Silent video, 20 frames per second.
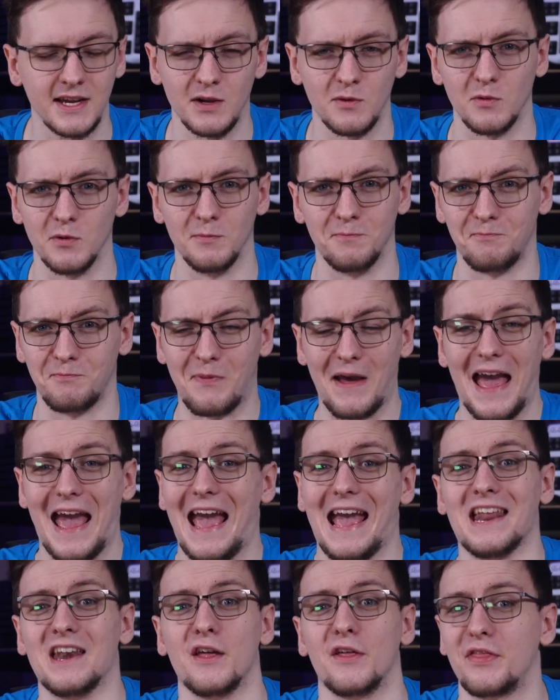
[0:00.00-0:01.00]
well,
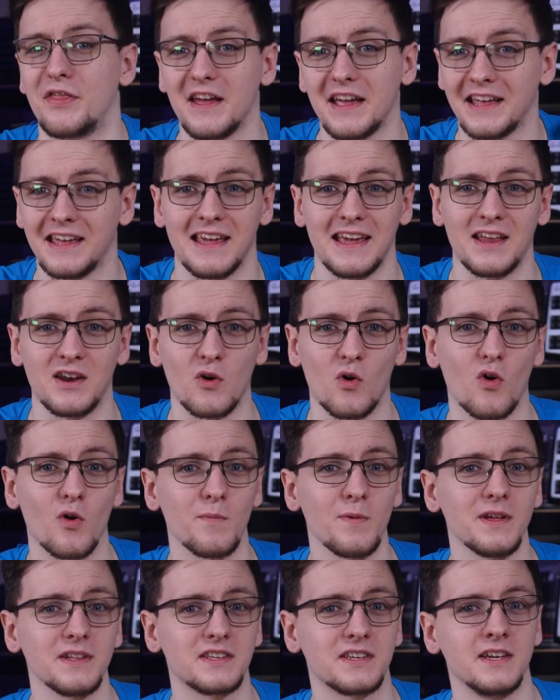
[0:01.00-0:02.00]
anything in
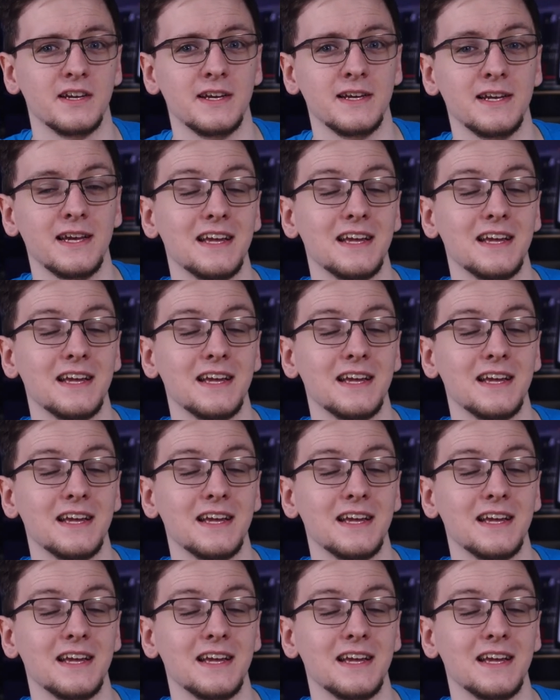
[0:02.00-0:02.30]
orbit.